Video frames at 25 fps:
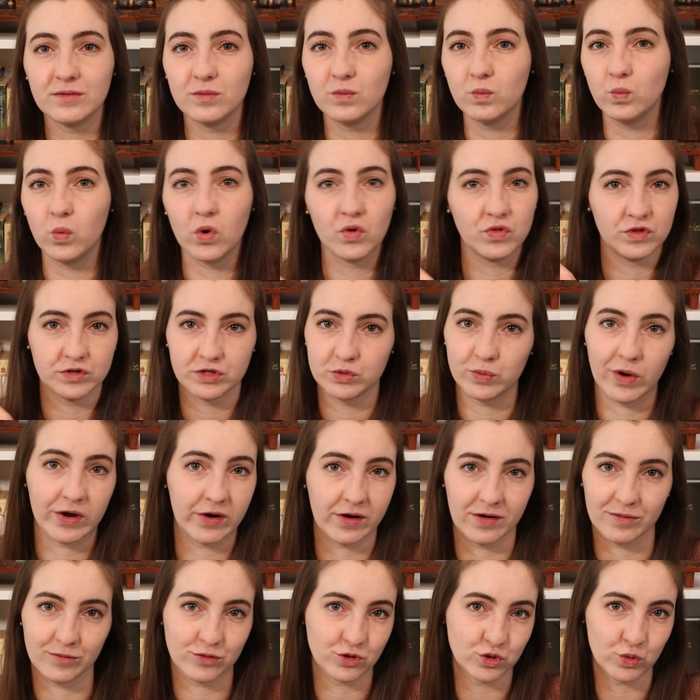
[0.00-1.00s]
what the
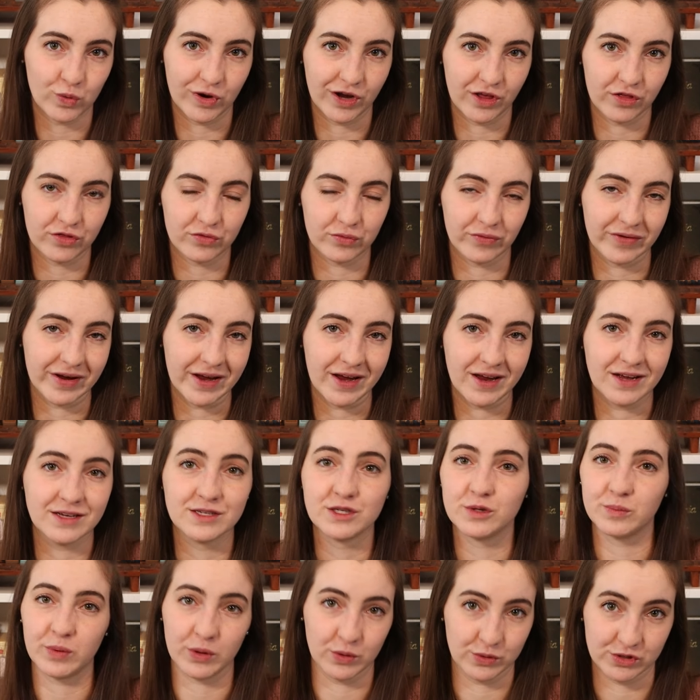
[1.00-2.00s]
sweater number 23 is
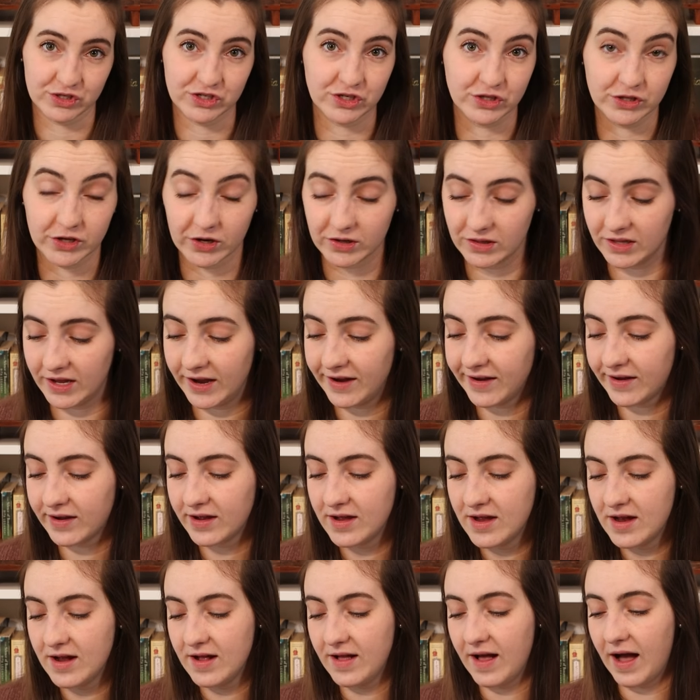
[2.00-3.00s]
supposed to look like.
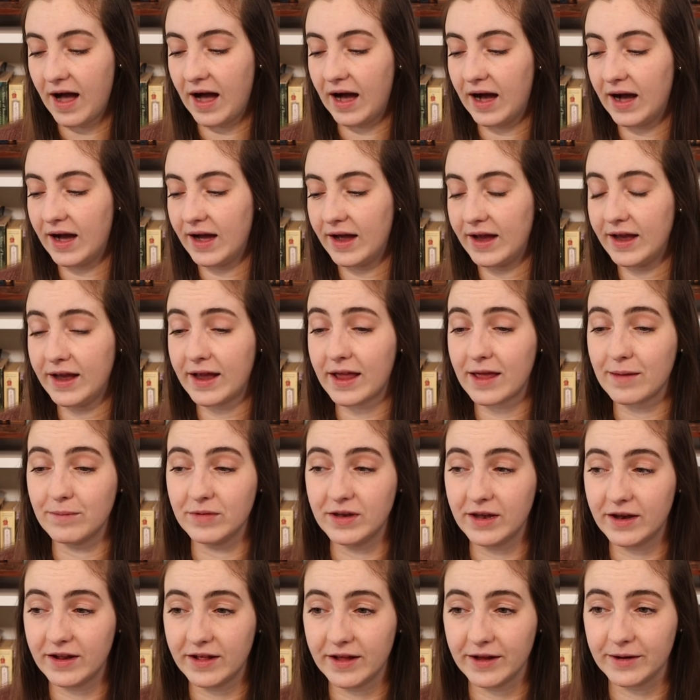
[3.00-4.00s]
I am
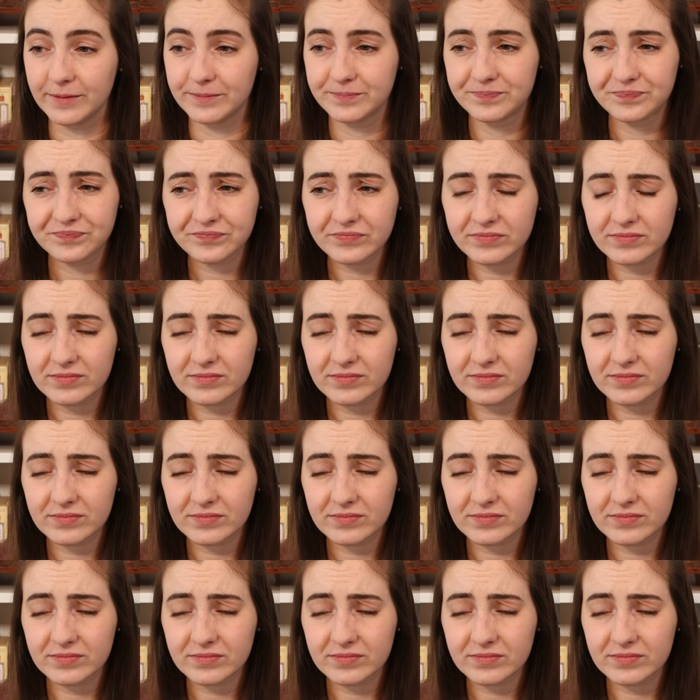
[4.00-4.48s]
knitting,